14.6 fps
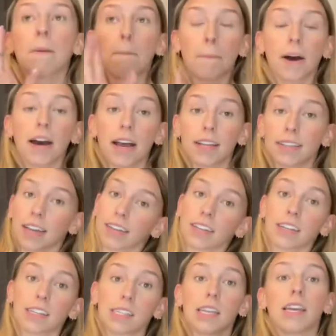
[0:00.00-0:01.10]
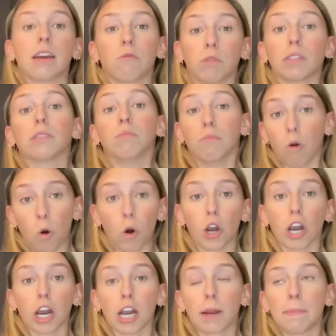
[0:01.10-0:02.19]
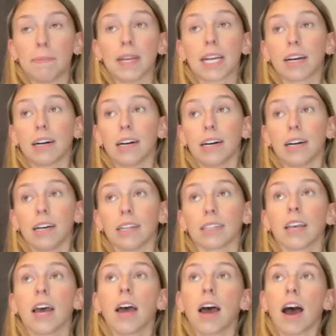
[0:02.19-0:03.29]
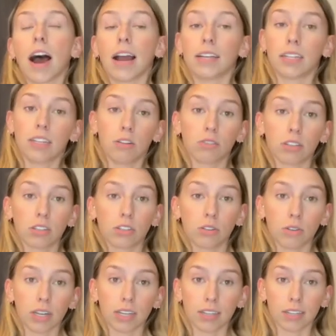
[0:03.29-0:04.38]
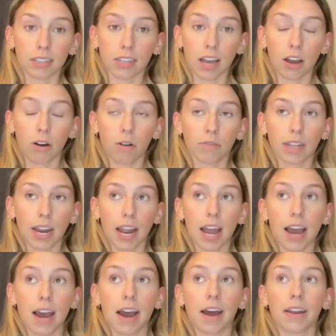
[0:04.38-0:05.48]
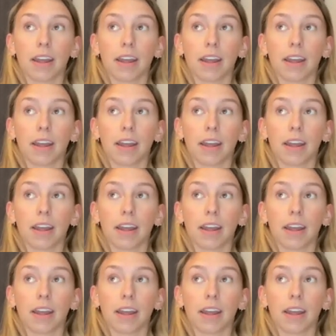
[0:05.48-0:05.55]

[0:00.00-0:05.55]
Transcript: But technically, it was more because I did use a student discount that I had.